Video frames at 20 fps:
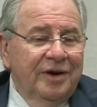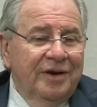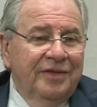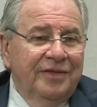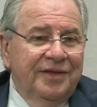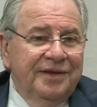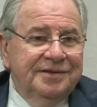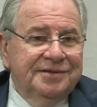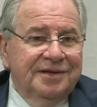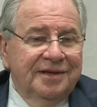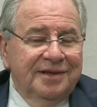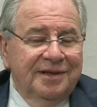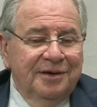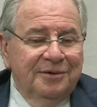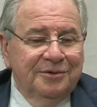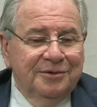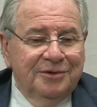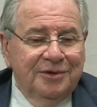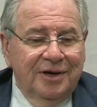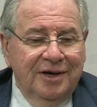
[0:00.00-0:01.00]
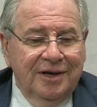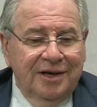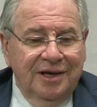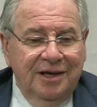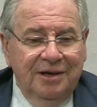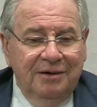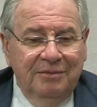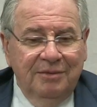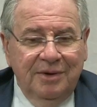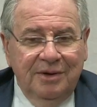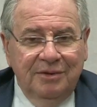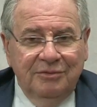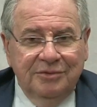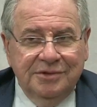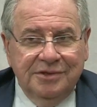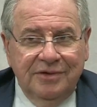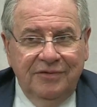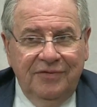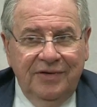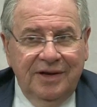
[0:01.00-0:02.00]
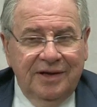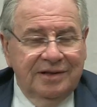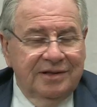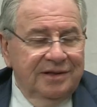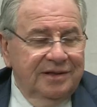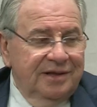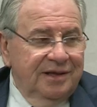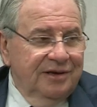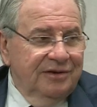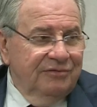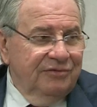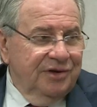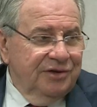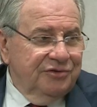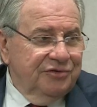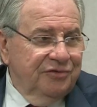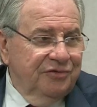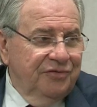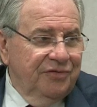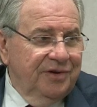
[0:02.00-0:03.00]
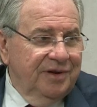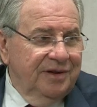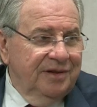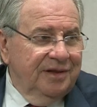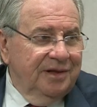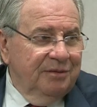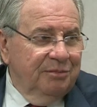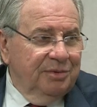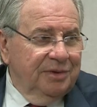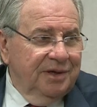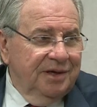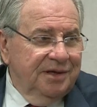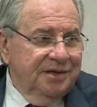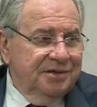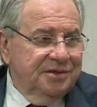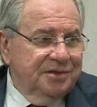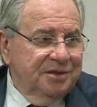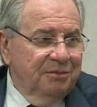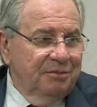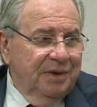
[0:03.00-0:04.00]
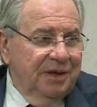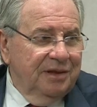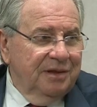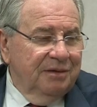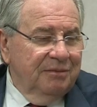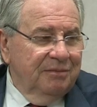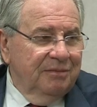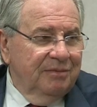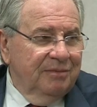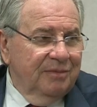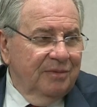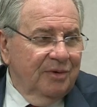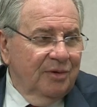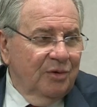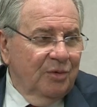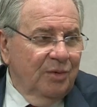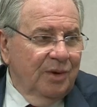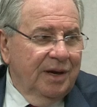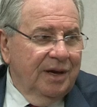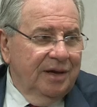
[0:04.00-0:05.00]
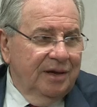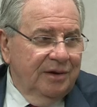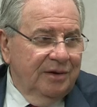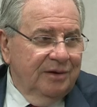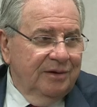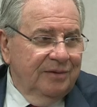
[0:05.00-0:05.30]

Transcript: of the things that they were talking about was the fact that they are retrofitting their planes to make them quieter.